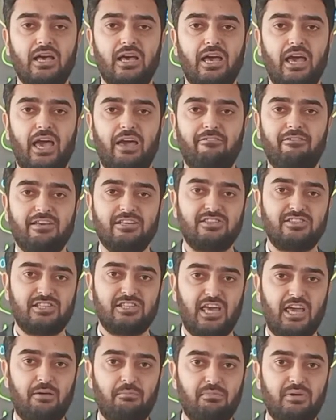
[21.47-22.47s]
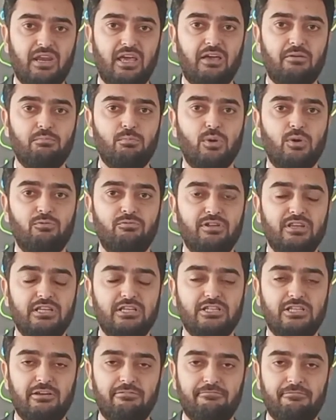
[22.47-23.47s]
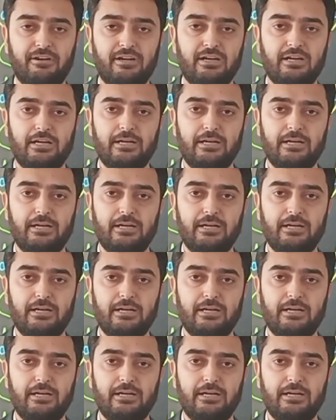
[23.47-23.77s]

having same name with different